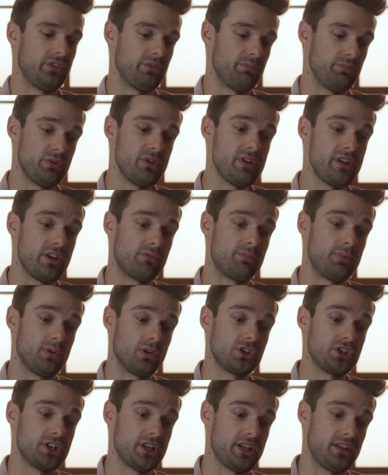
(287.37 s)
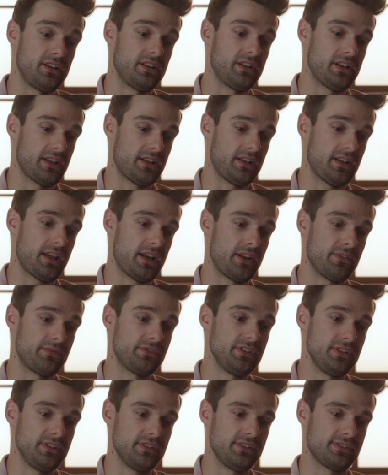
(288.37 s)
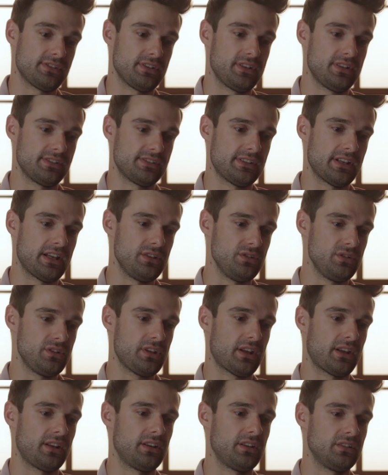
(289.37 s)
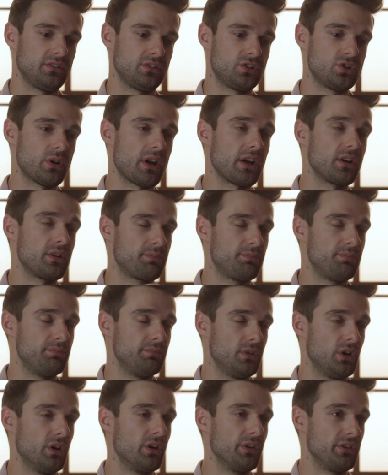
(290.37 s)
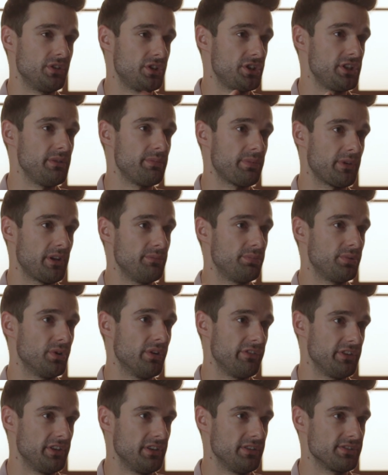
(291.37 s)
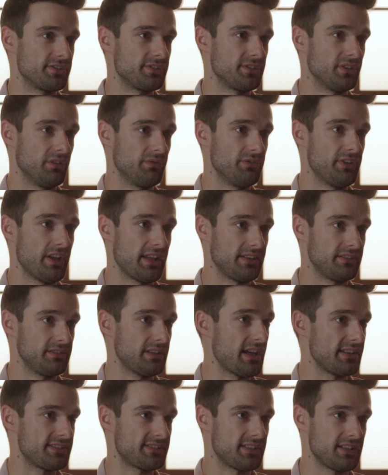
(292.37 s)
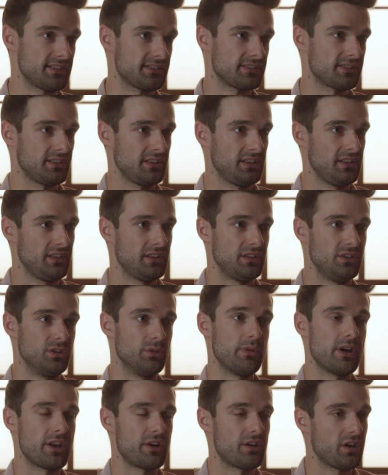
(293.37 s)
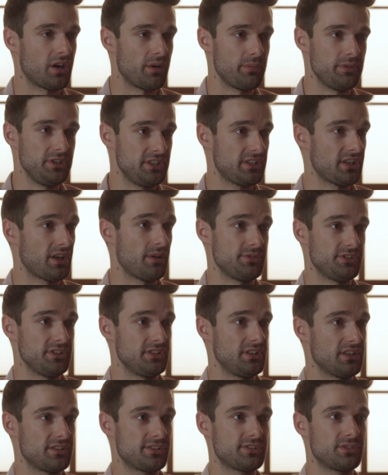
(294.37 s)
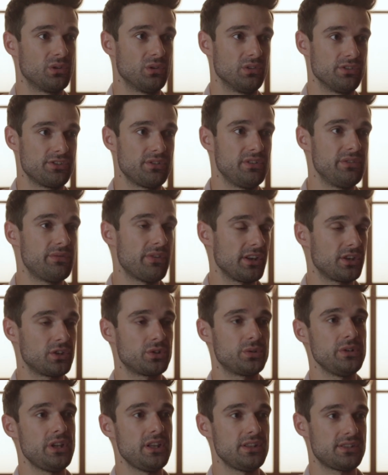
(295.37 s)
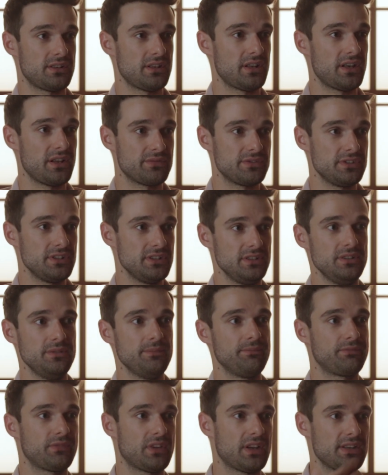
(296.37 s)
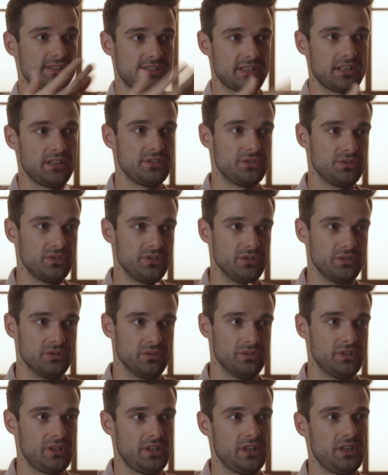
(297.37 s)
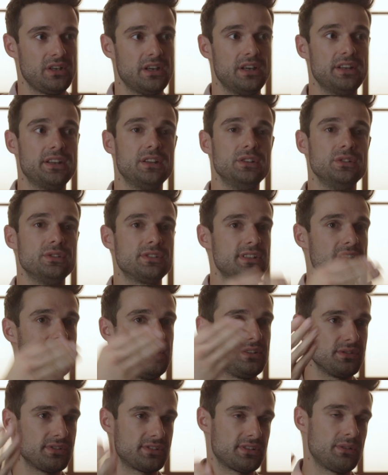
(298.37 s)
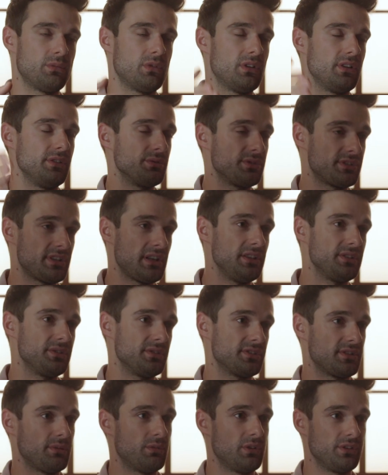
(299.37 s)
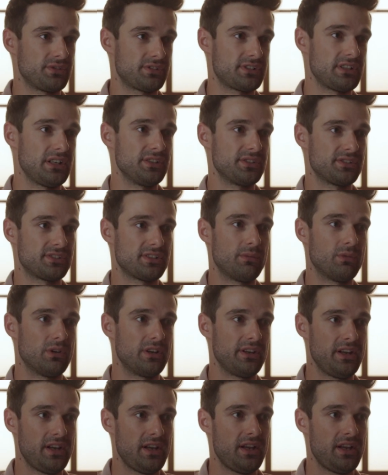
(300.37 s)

the beauty of blockchain and NFTs is that you can track ownership and provenance of that asset, no matter how many times it gets sold. So if I create an NFT, I sell it to you, and then you sell it to someone, who sell it to someone, to sell it to someone.